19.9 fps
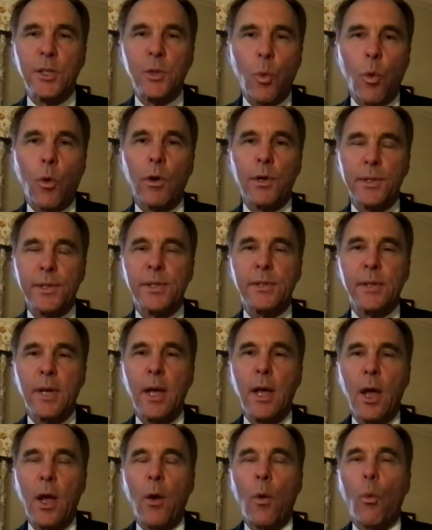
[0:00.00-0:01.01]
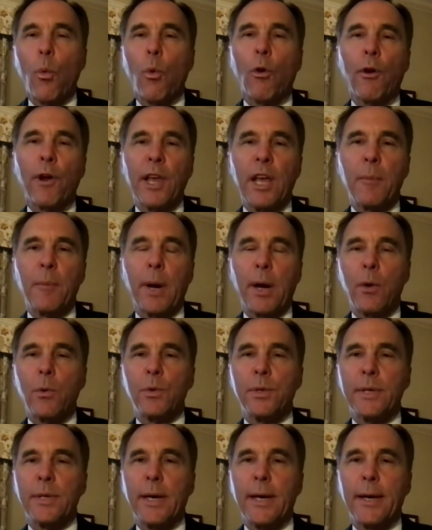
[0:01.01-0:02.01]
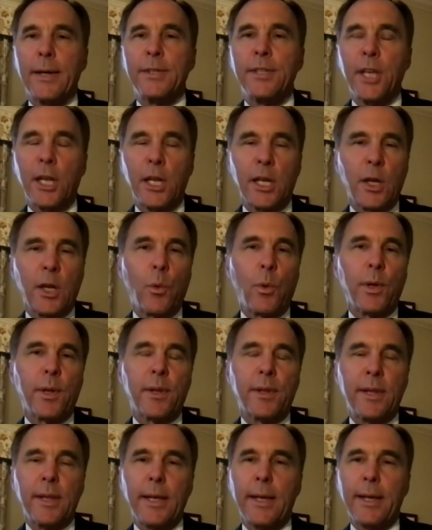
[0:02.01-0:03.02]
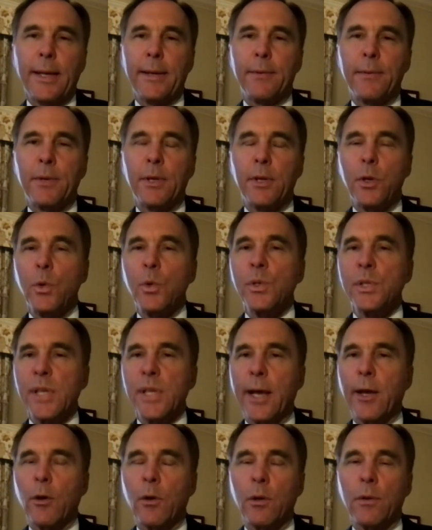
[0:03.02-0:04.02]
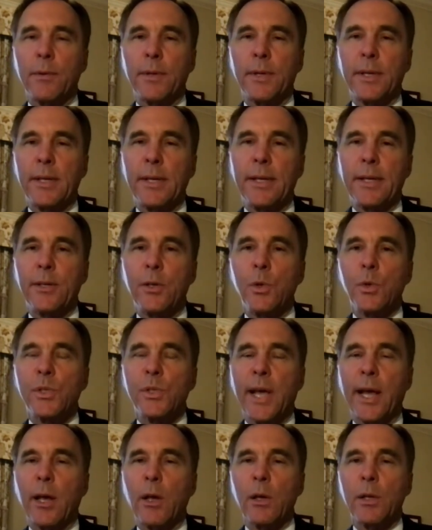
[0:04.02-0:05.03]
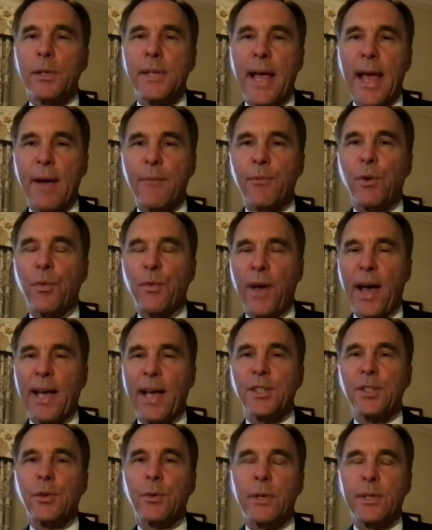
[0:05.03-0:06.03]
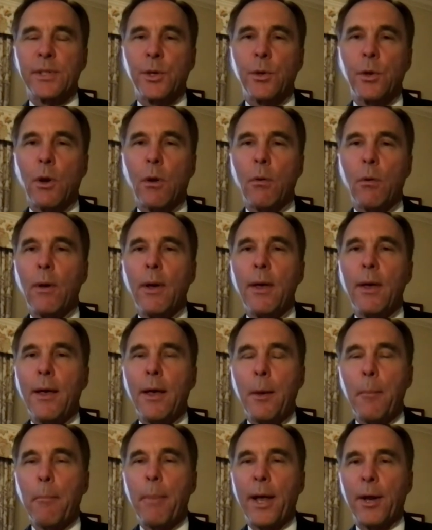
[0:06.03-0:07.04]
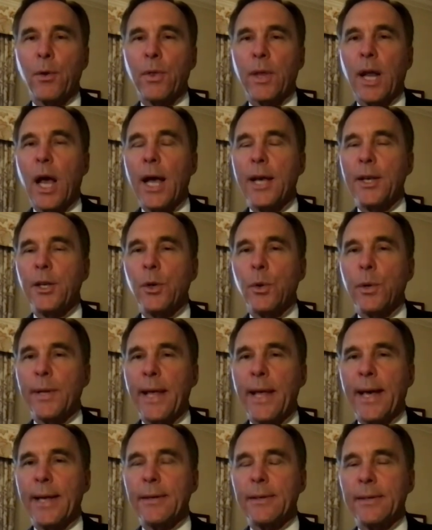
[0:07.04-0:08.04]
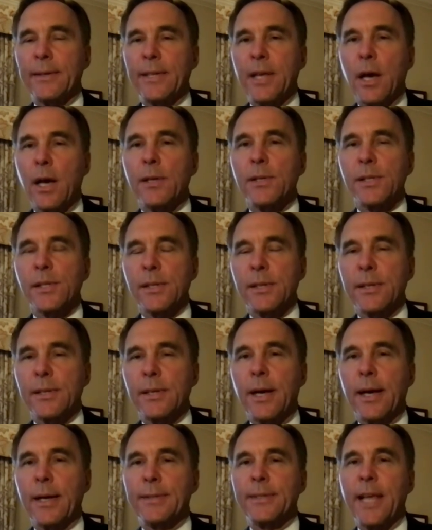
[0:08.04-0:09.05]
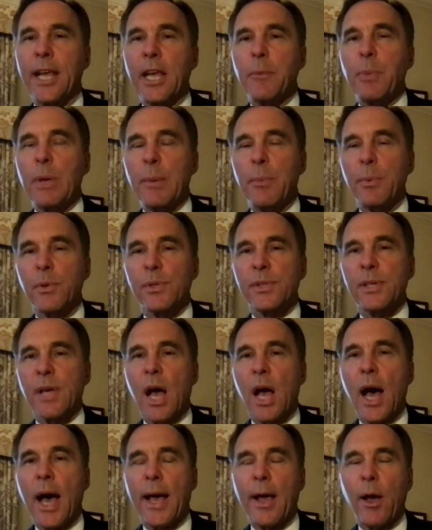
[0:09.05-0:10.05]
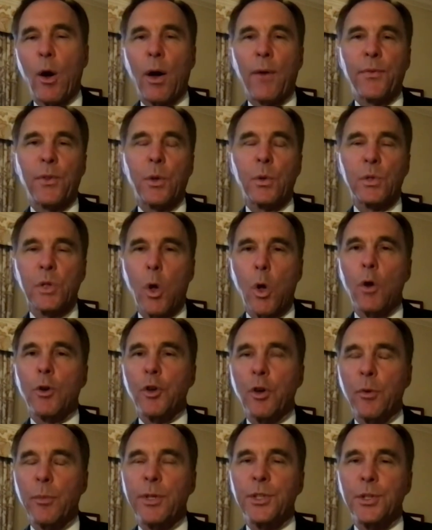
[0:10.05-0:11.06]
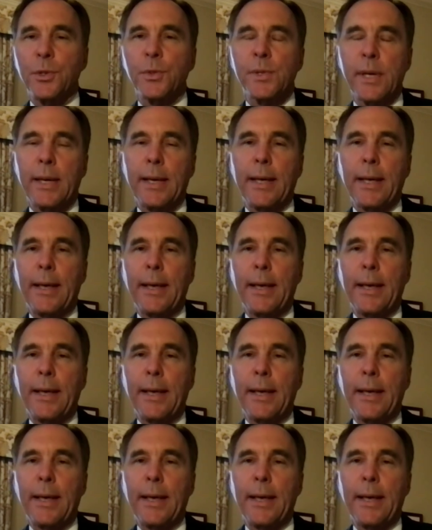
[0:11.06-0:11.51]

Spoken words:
towards worrying about dealing with the news cycle. The news cycle is ever faster, as you know better than I do, and that does take people's eye off those long-term issues.